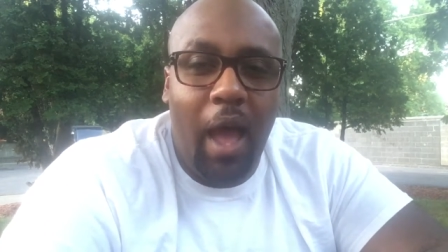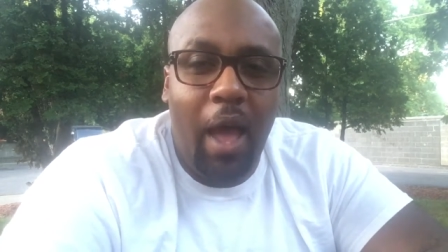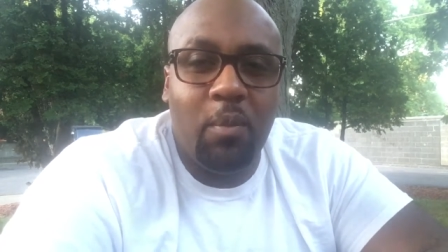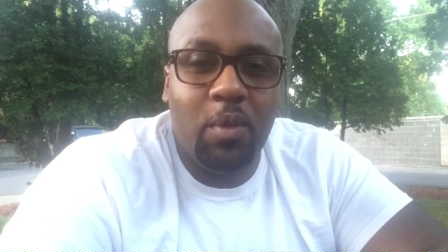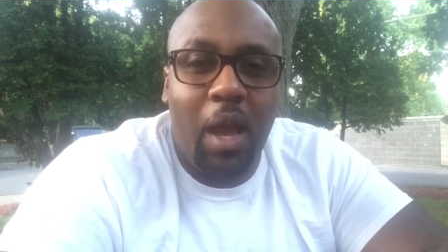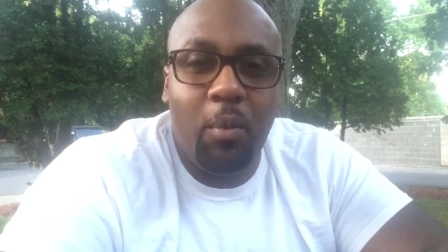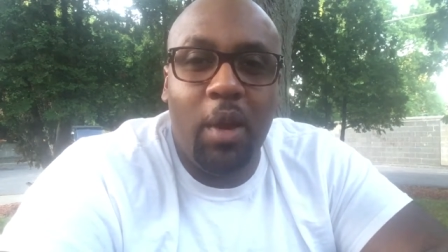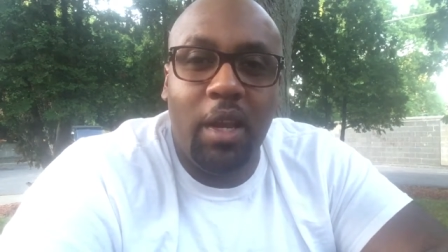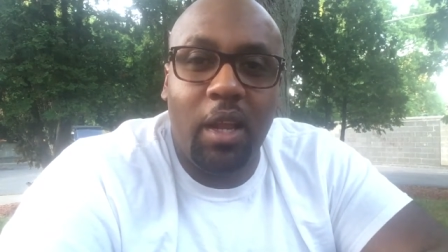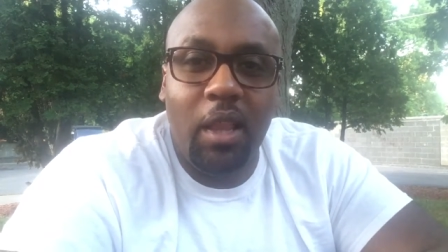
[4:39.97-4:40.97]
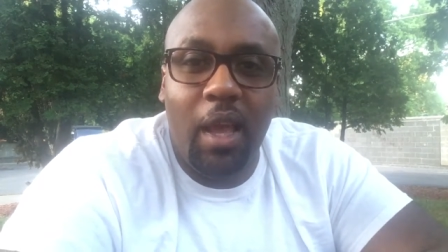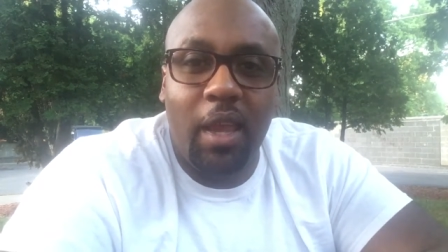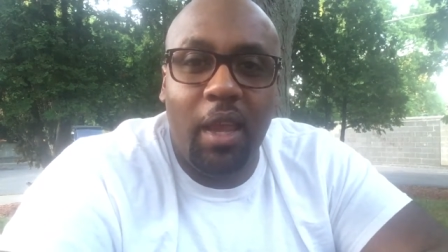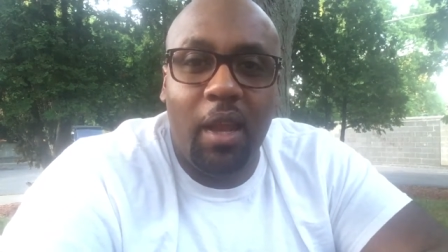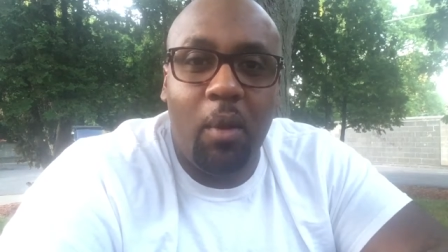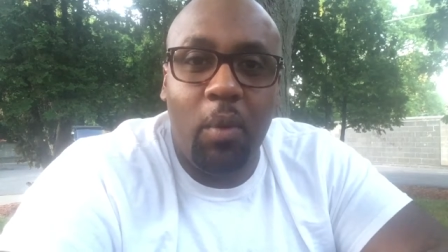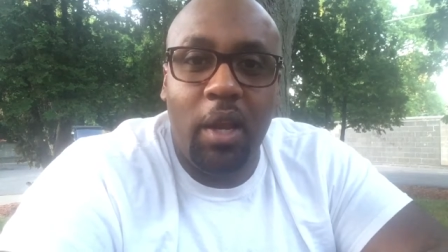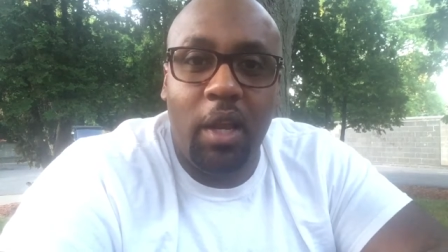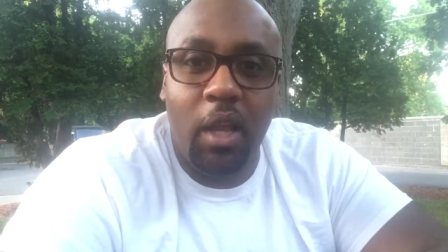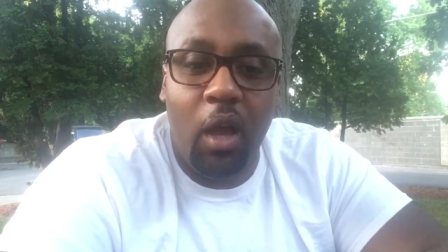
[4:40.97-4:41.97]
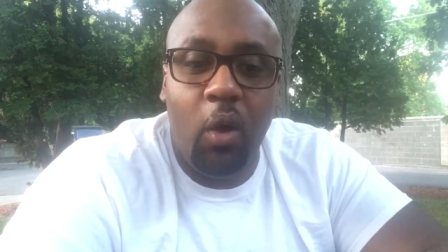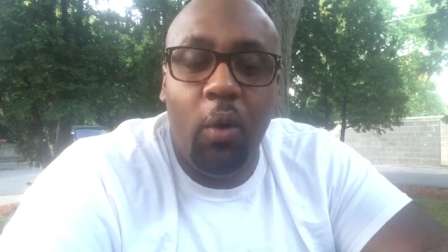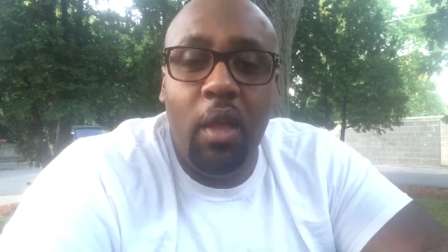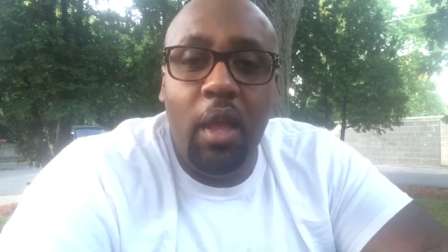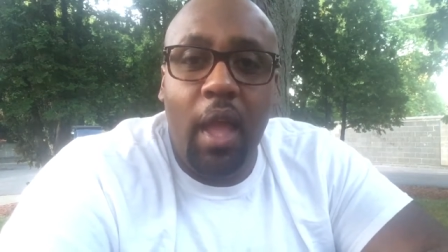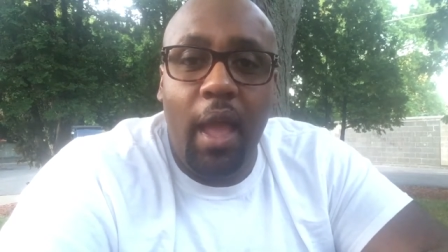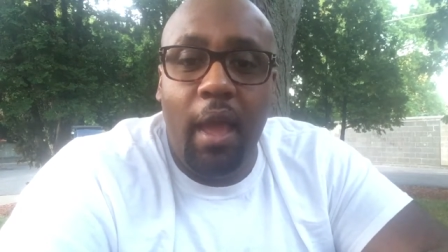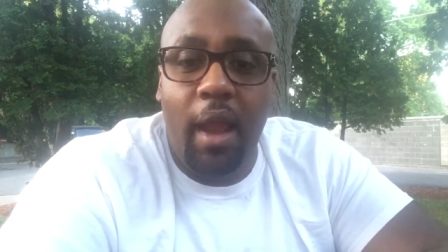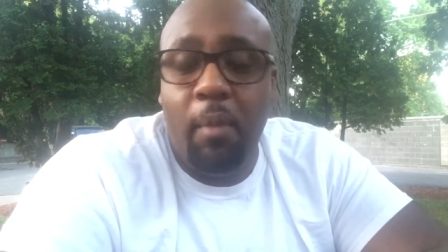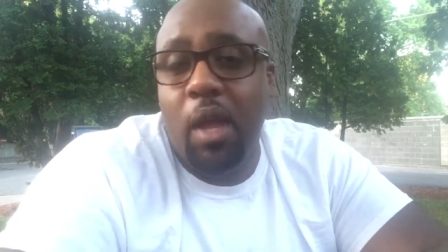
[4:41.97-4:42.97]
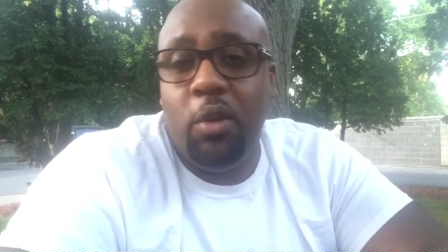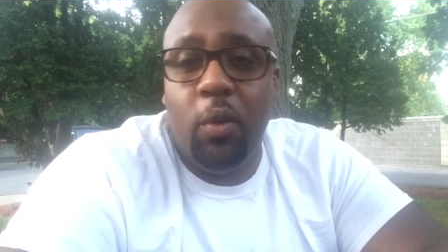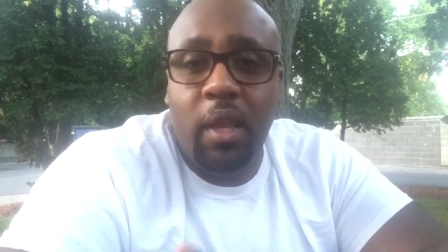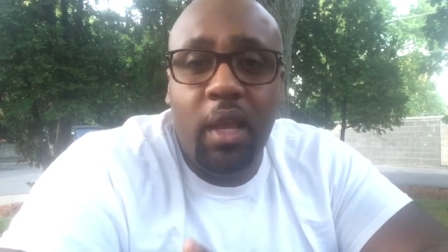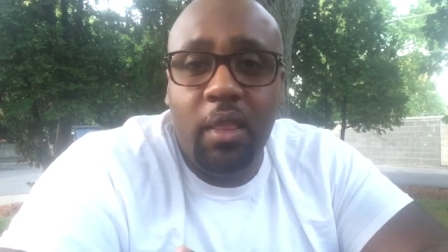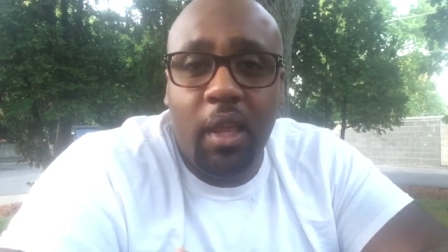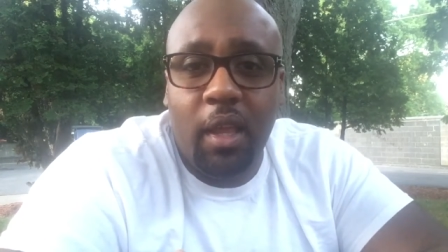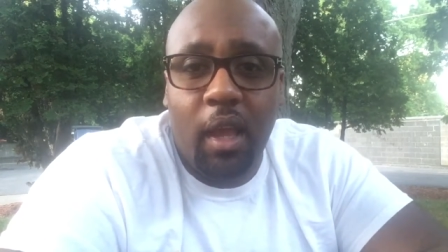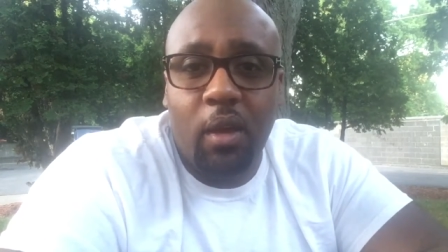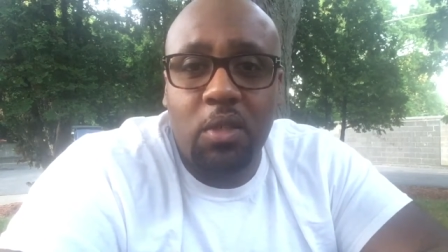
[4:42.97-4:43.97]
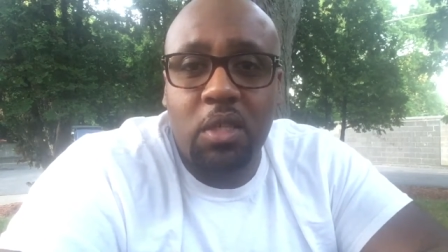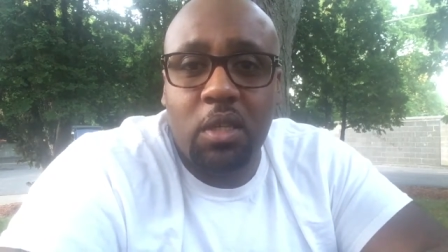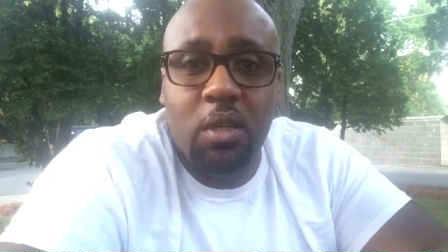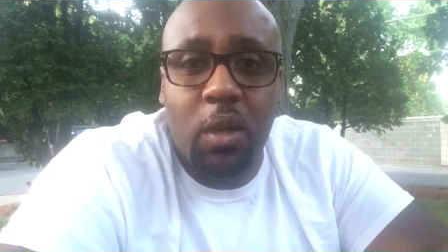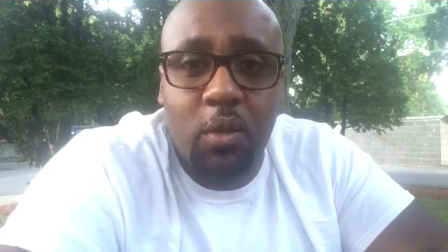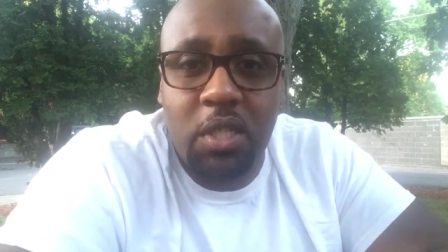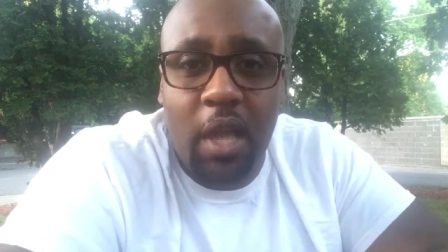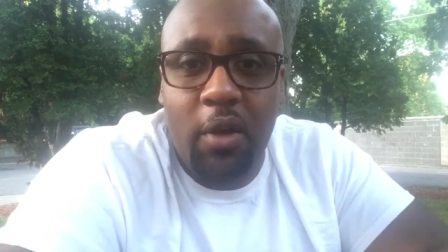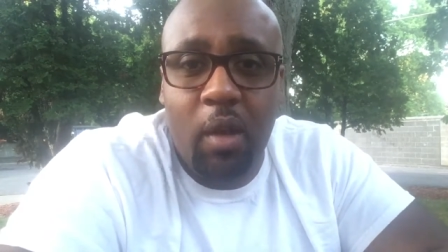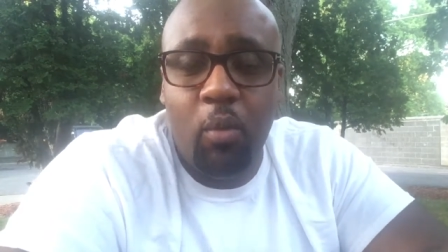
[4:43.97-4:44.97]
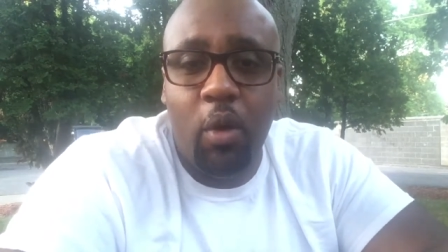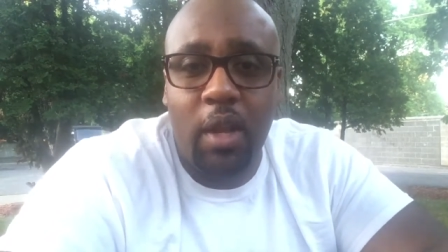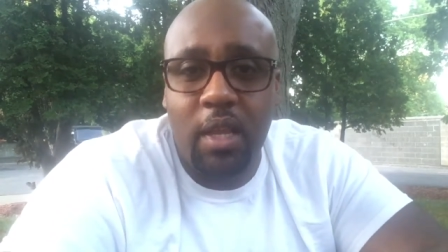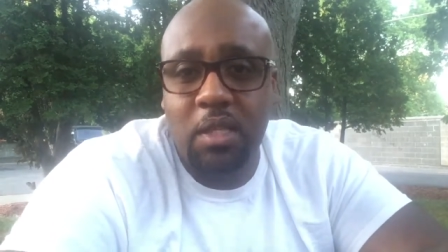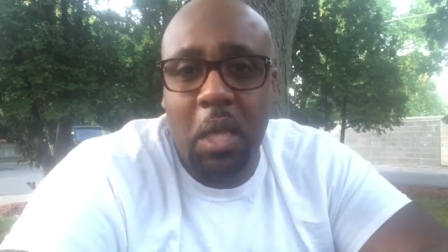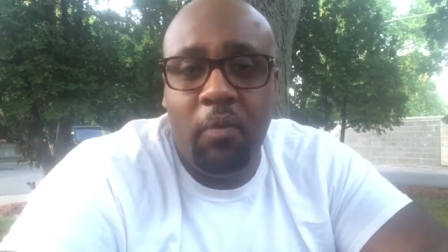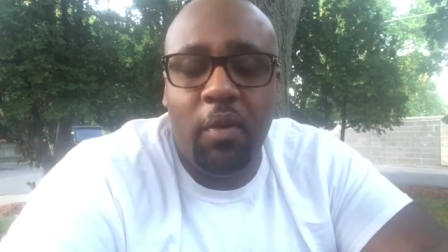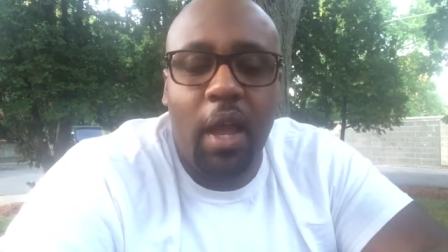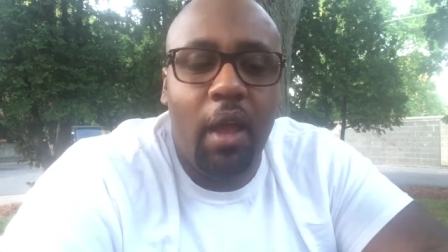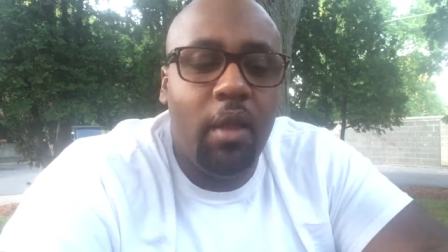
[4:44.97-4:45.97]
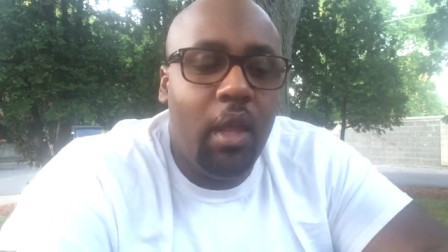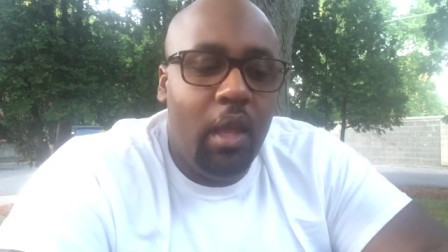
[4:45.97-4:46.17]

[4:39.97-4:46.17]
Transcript: I'm ready to clock in. I'm ready to go, and I'm not doing anything else, Saturday morning except for that.